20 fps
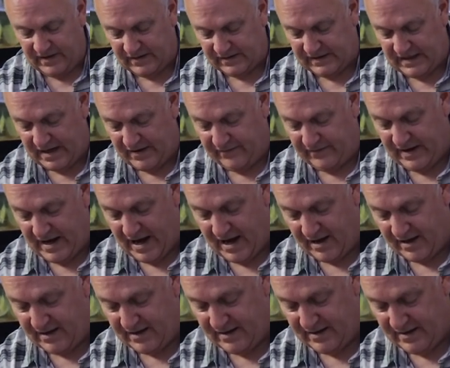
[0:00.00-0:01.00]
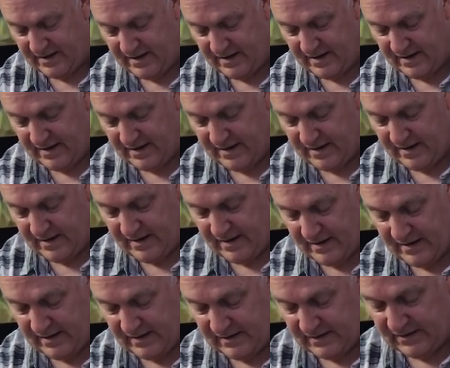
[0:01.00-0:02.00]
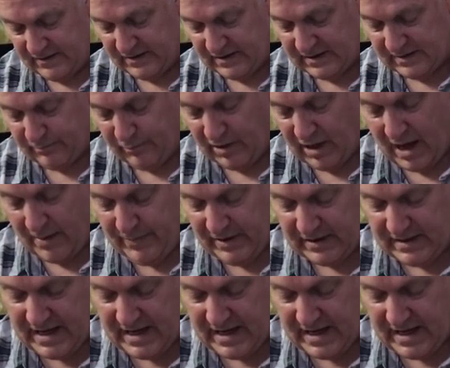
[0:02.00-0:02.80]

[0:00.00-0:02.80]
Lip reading: feel safe, yeah. Just plop it